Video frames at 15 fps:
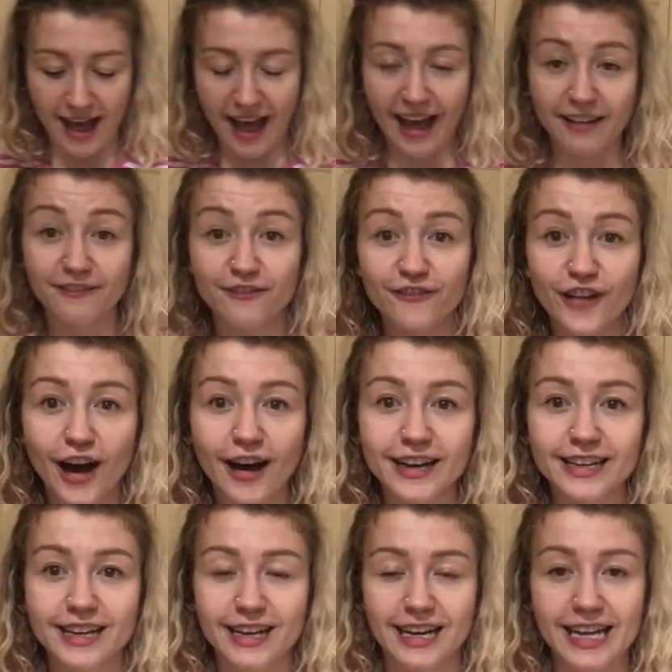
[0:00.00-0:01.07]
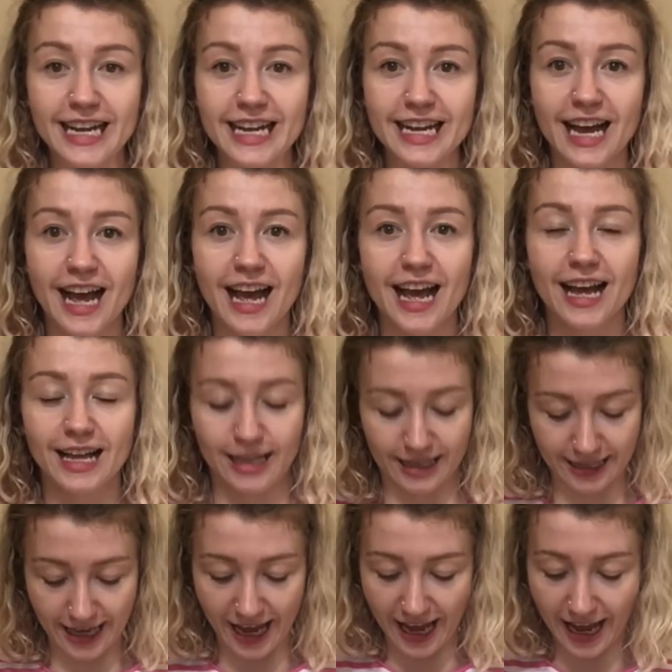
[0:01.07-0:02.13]
And finally,
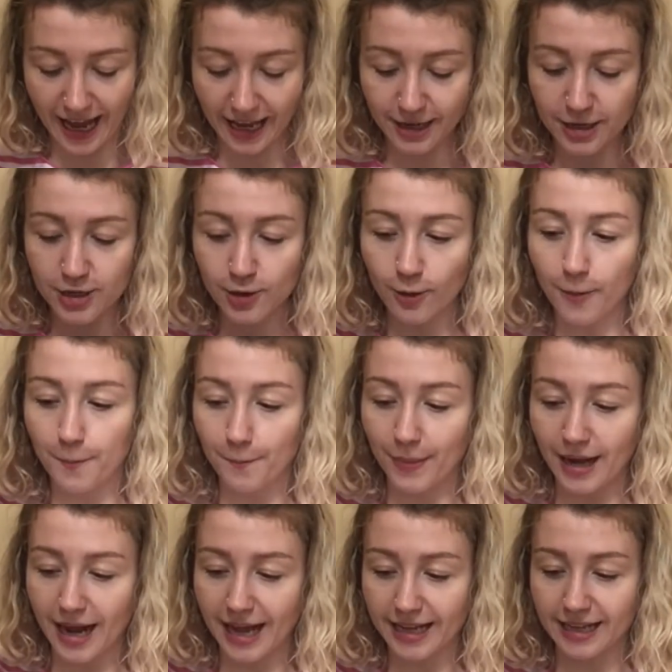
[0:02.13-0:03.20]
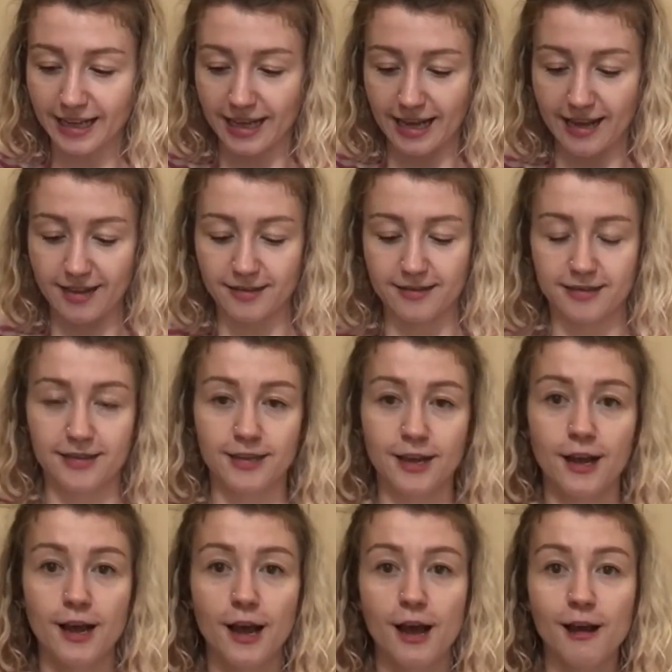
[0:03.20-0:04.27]
can your blanket
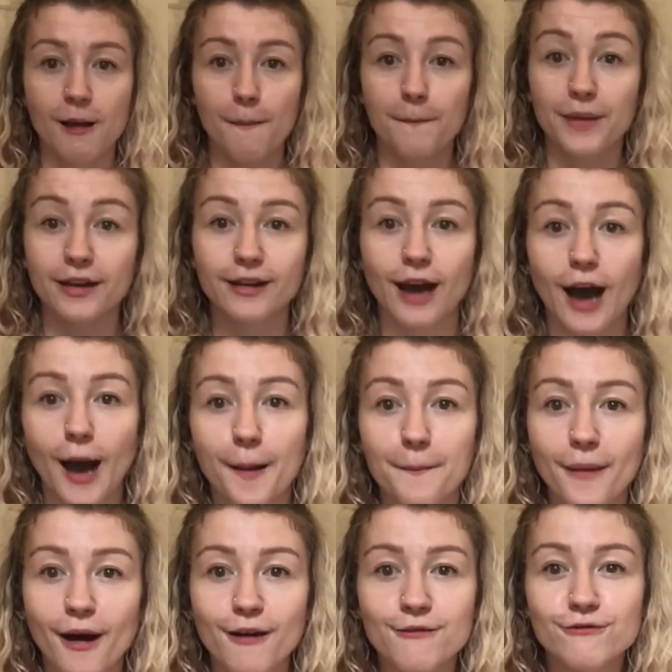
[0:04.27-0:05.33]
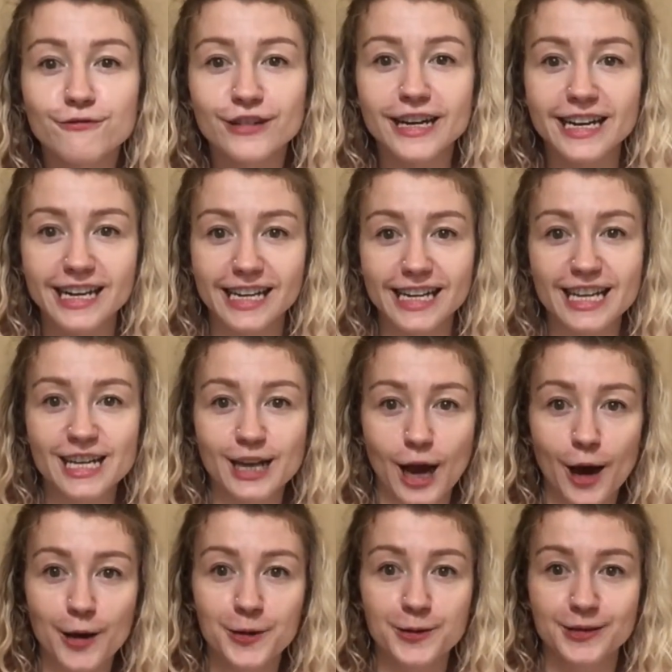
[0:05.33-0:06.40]
become a really
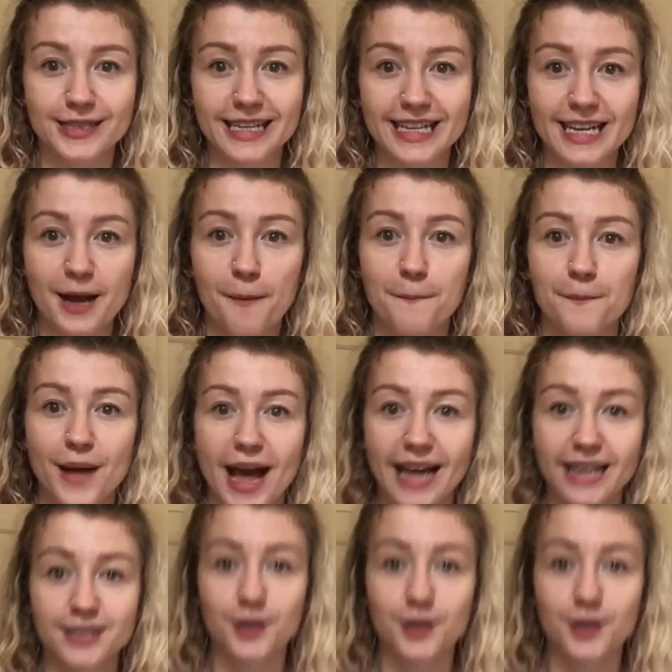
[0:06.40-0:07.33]
cosy bed